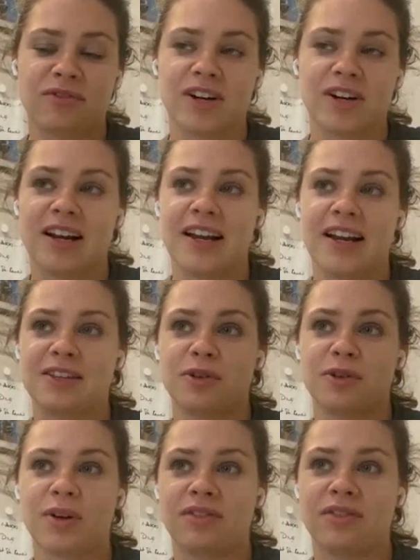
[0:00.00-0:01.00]
for a ladies
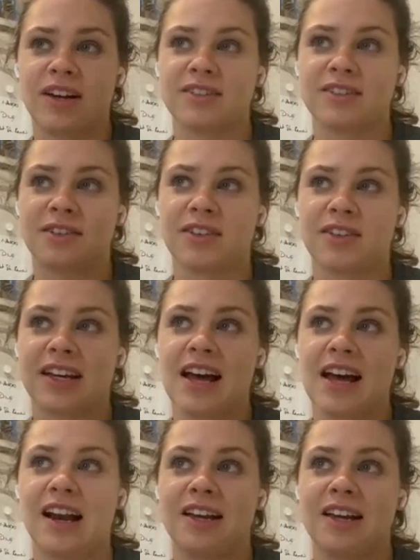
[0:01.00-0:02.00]
football final. So the
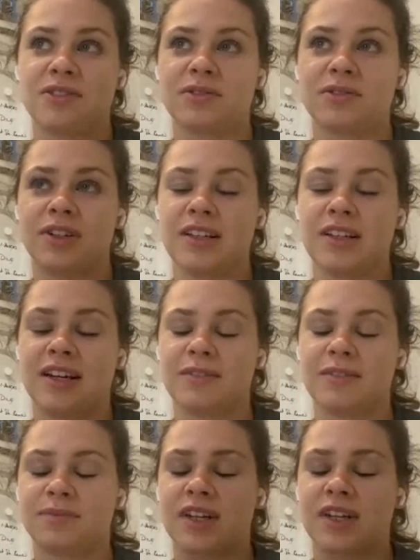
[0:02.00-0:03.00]
canal end, or
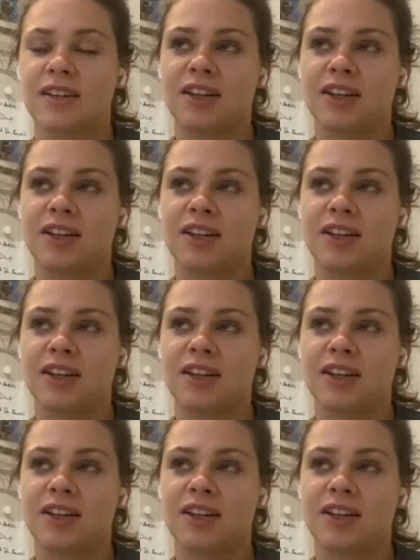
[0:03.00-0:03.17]
the